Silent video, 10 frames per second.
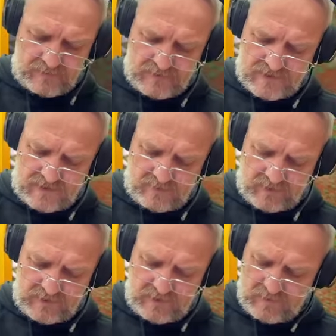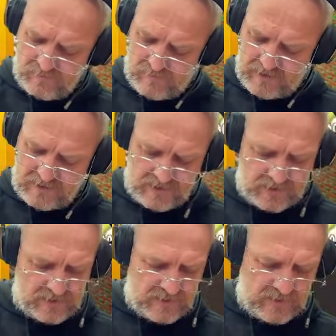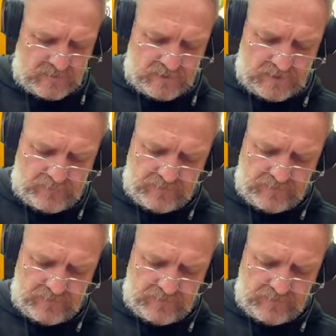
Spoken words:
take my new medicine as well.